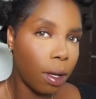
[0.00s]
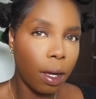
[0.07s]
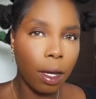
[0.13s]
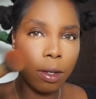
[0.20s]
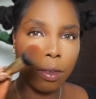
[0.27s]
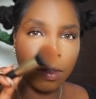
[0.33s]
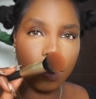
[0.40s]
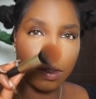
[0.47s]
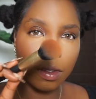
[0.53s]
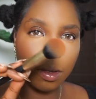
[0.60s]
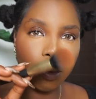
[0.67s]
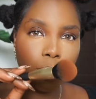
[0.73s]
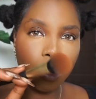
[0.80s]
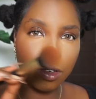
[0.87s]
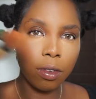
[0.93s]
I use the
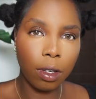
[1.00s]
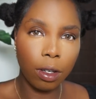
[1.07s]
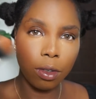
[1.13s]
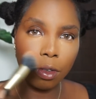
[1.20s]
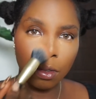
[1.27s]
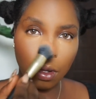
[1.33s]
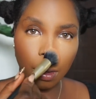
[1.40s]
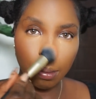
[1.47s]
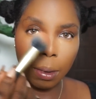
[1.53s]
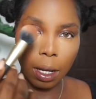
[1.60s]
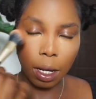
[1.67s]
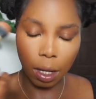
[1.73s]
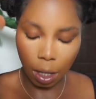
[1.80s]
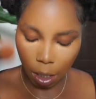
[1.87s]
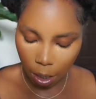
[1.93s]
same brush I used to
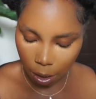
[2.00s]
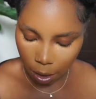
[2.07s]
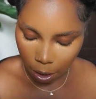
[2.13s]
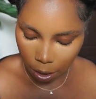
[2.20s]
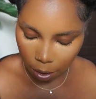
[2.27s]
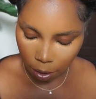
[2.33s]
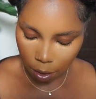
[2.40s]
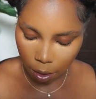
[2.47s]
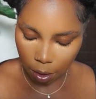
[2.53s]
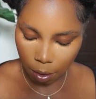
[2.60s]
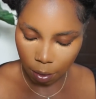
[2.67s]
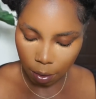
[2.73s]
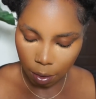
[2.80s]
apply highlighter.